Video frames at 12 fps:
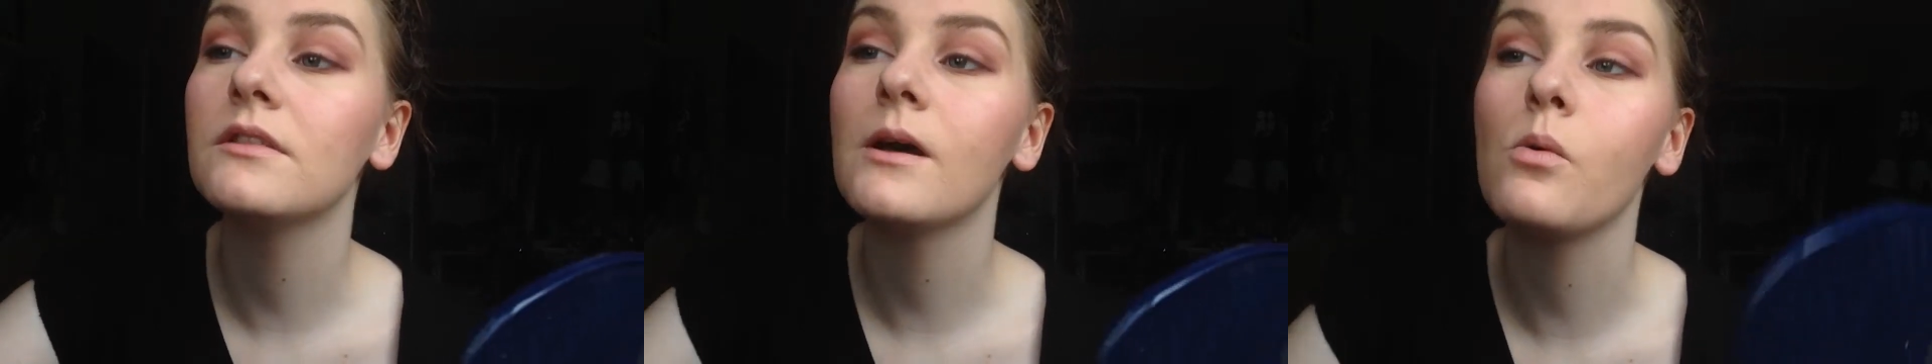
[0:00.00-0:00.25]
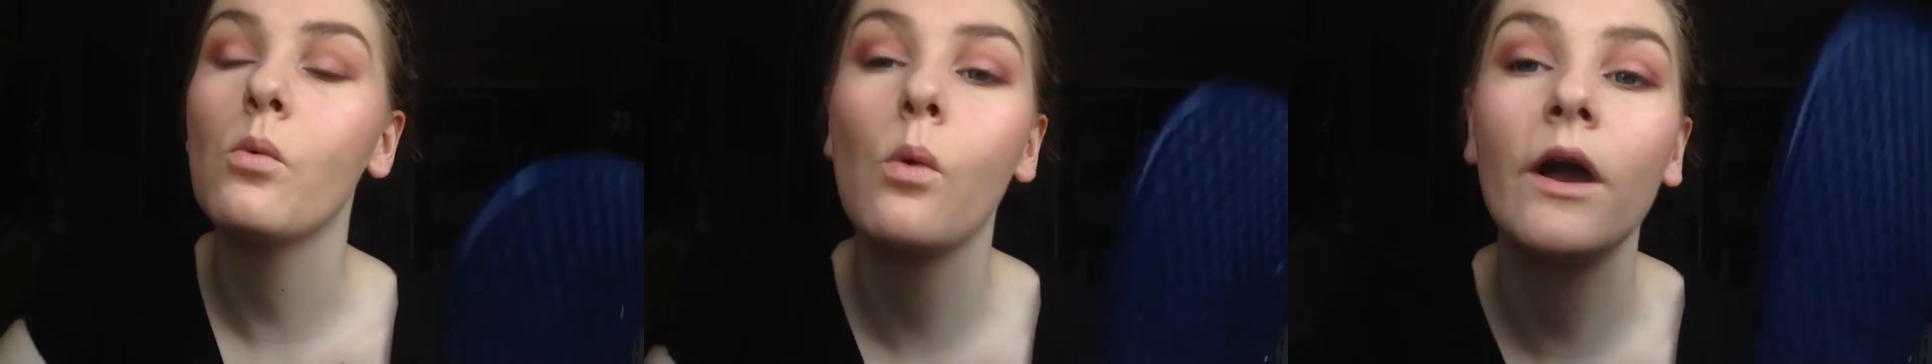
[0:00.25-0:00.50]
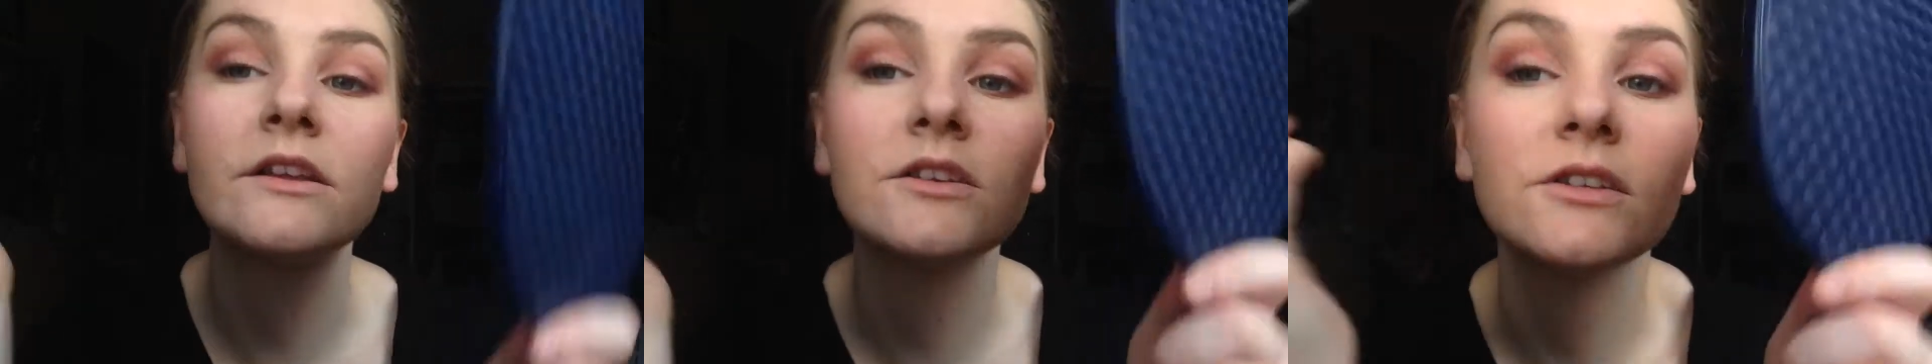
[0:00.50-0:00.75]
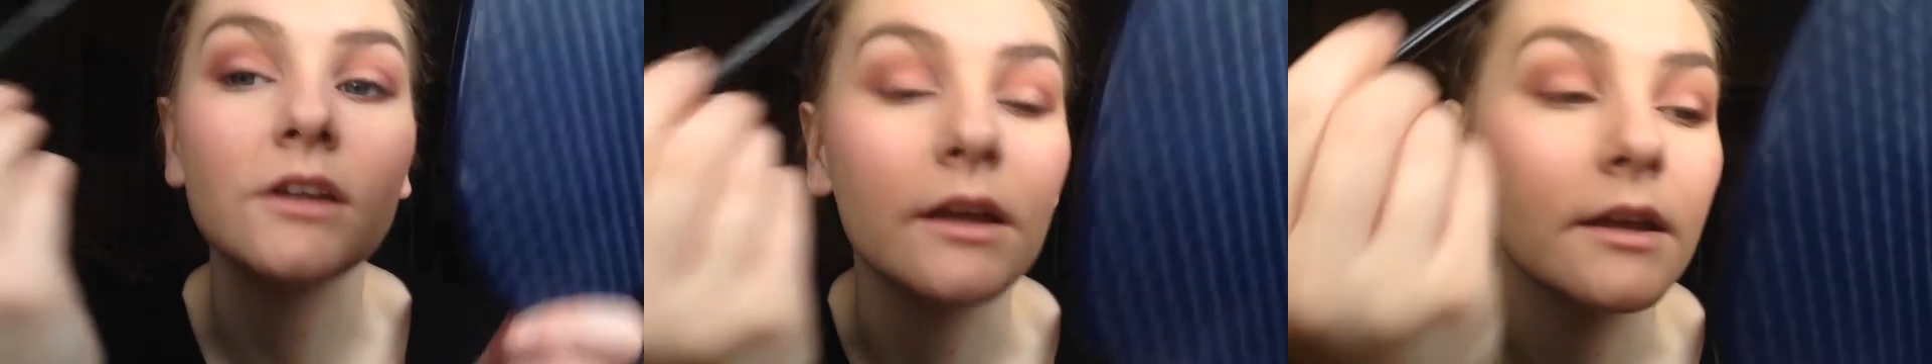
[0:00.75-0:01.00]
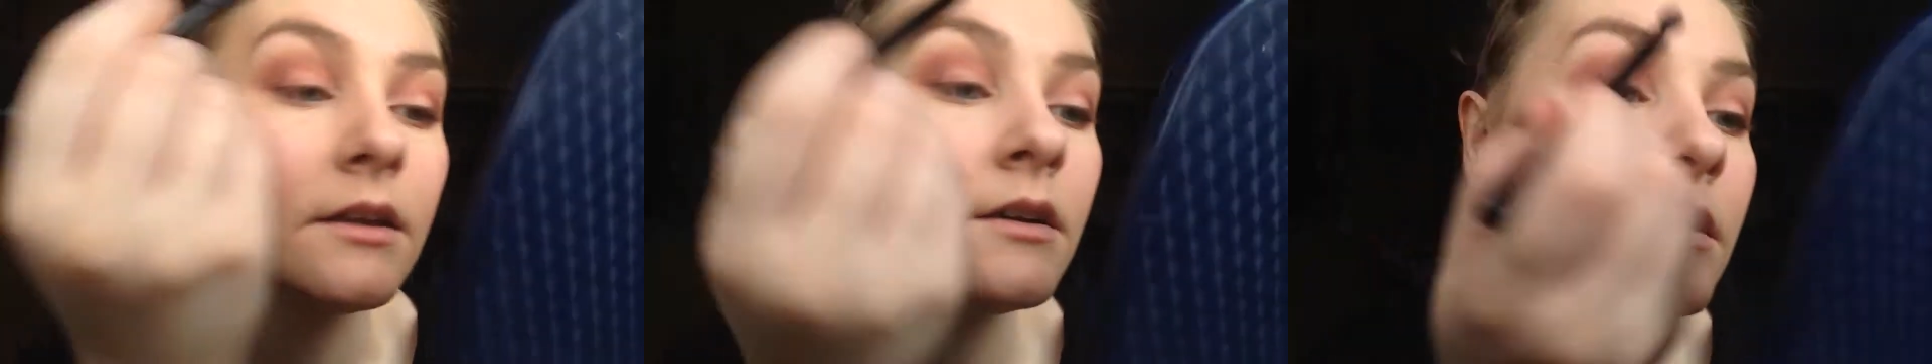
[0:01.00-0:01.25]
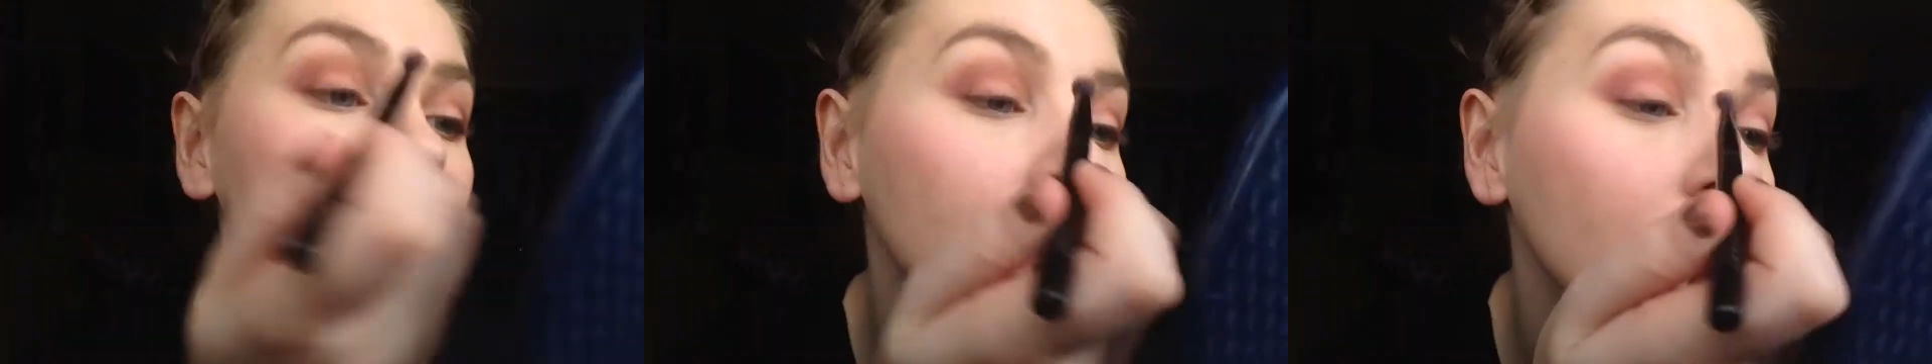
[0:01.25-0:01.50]
that white shade,
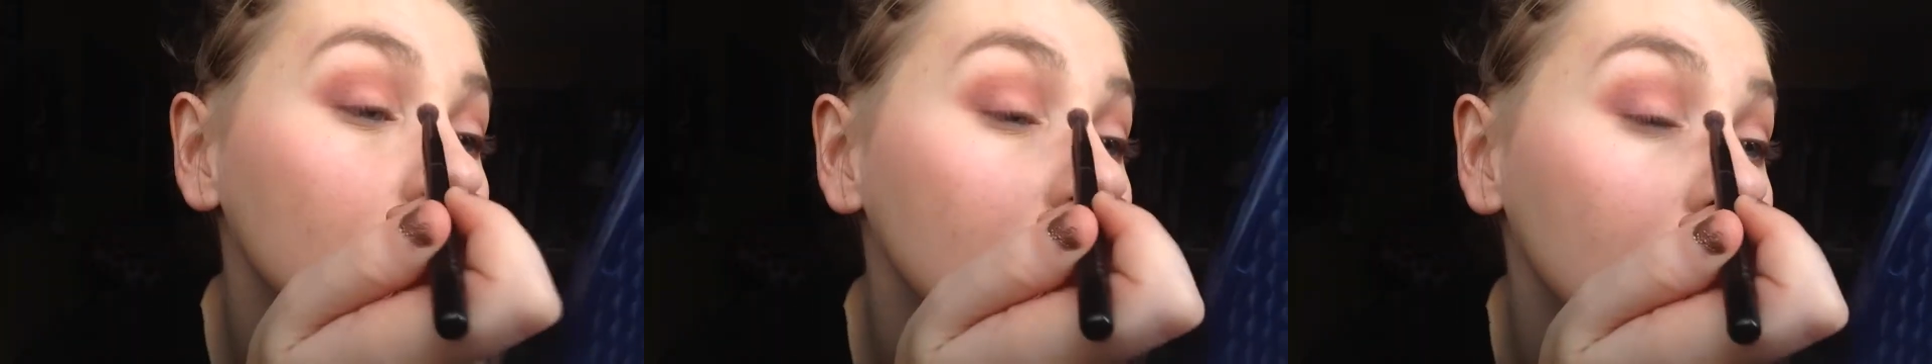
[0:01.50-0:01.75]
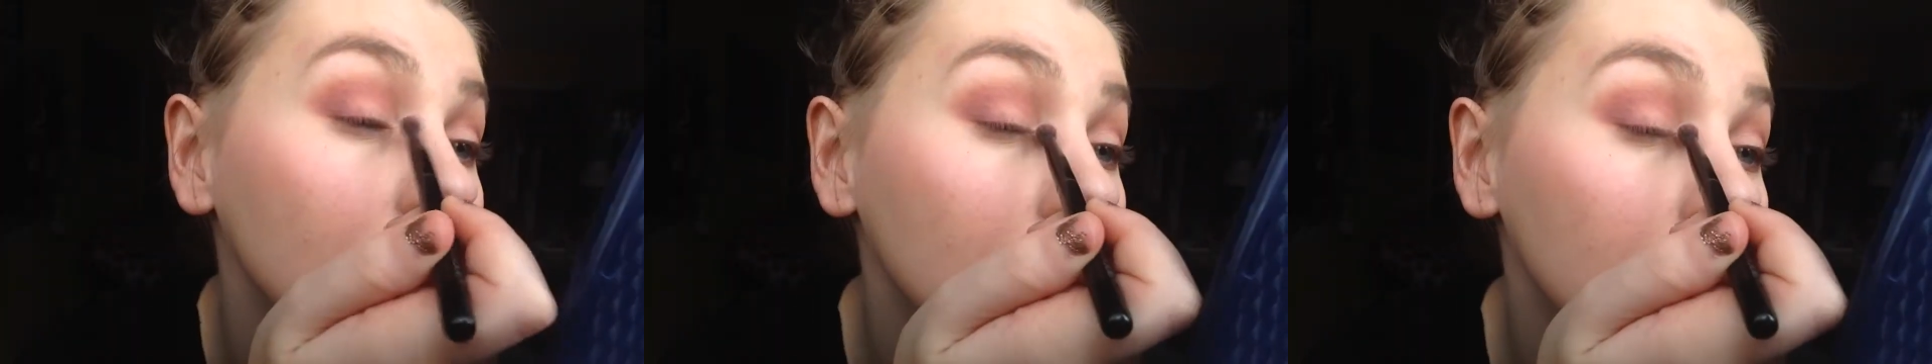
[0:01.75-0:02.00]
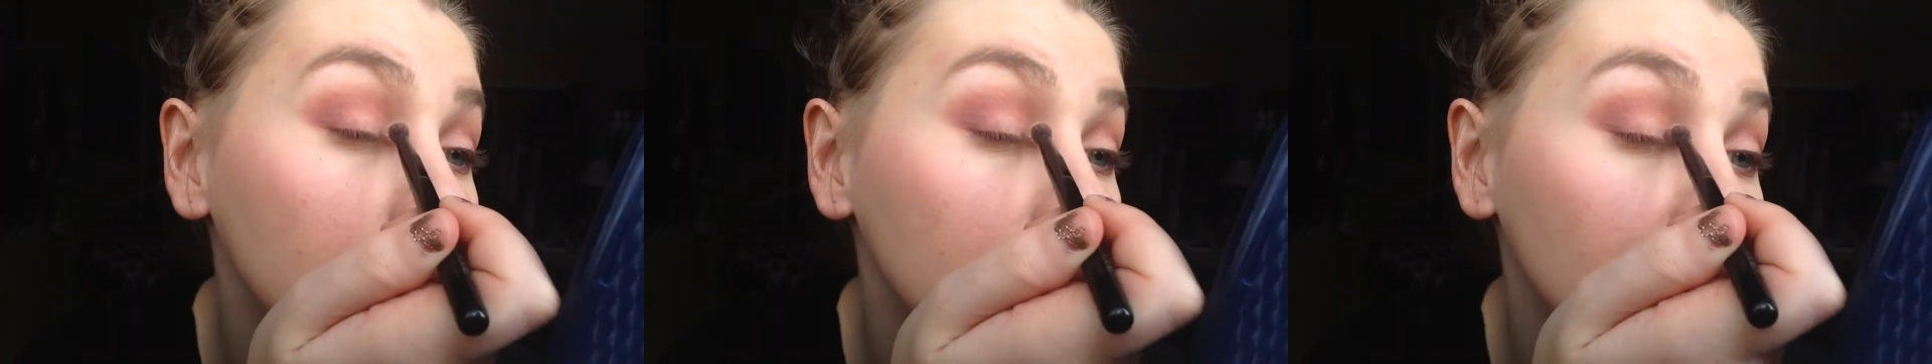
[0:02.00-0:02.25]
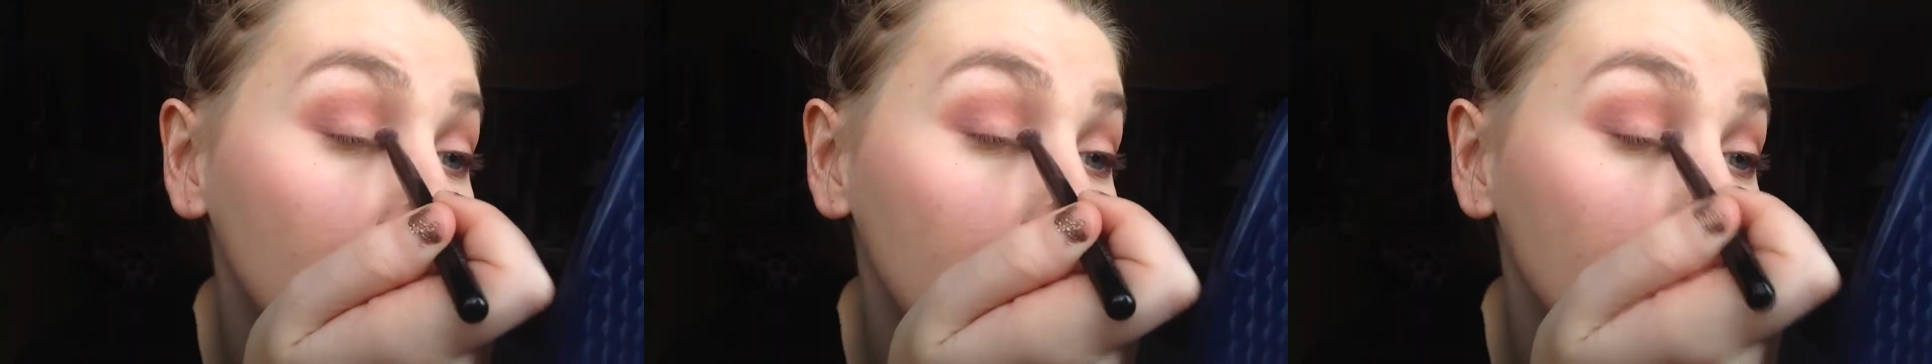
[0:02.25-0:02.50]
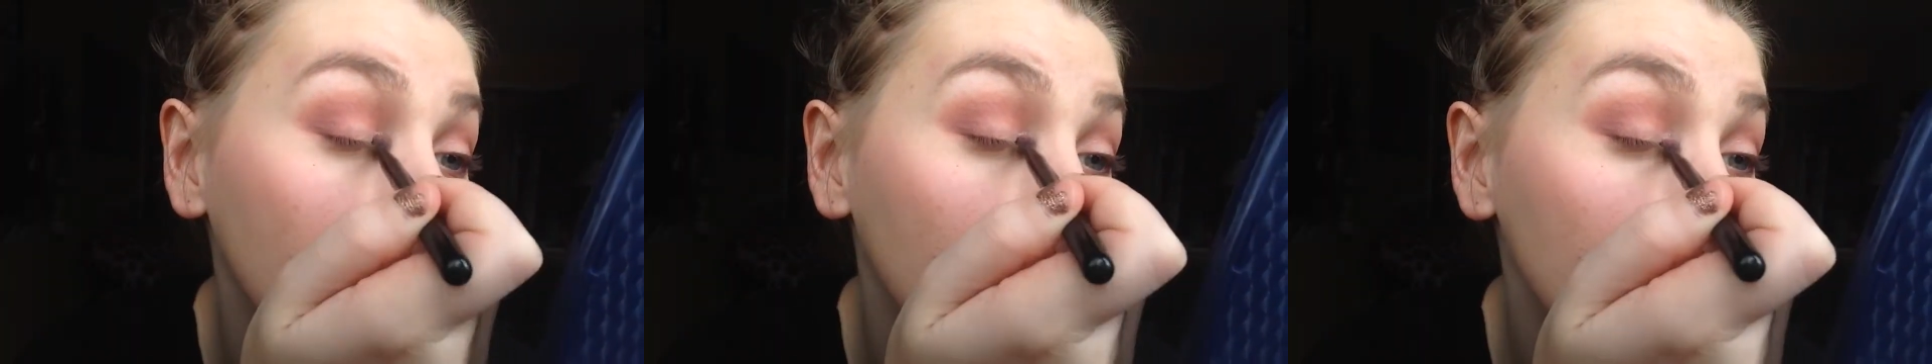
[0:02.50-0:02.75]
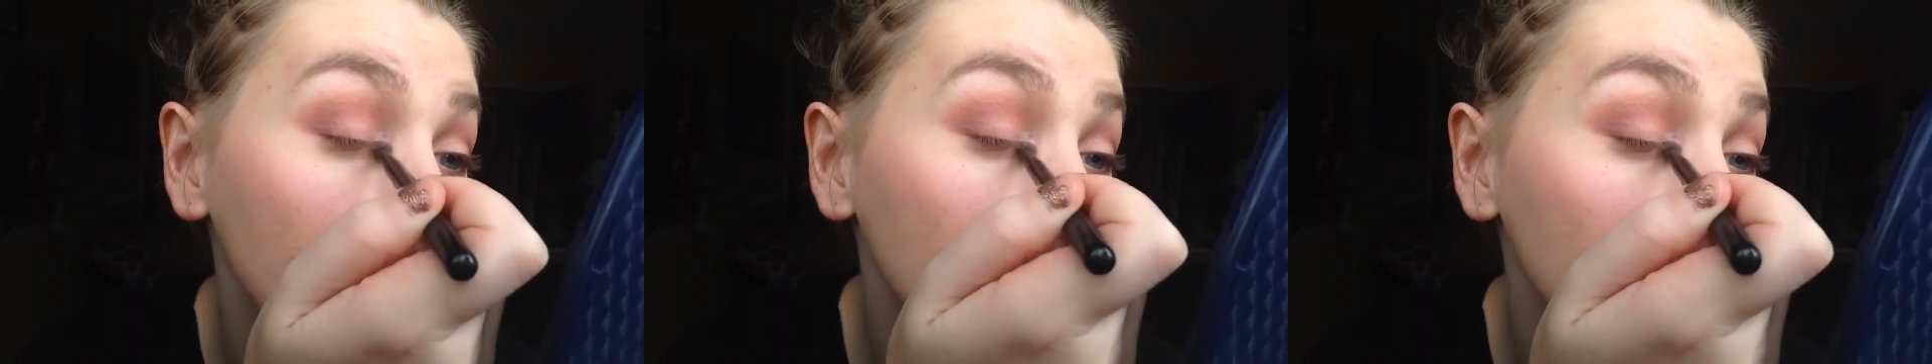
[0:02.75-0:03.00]
and I'm going to put that in my
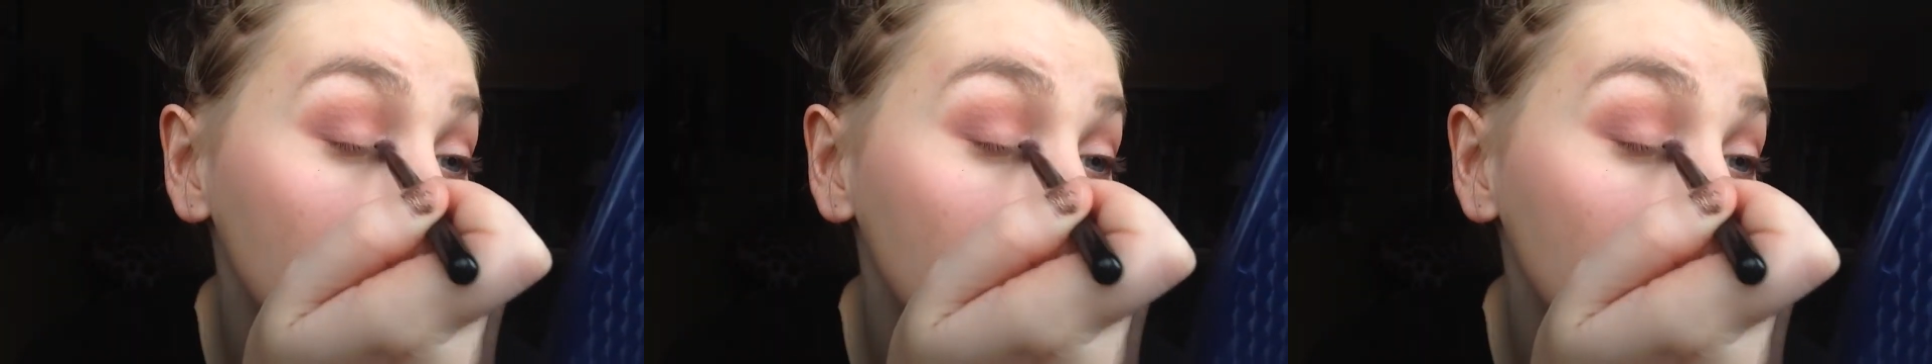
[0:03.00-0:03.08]
inner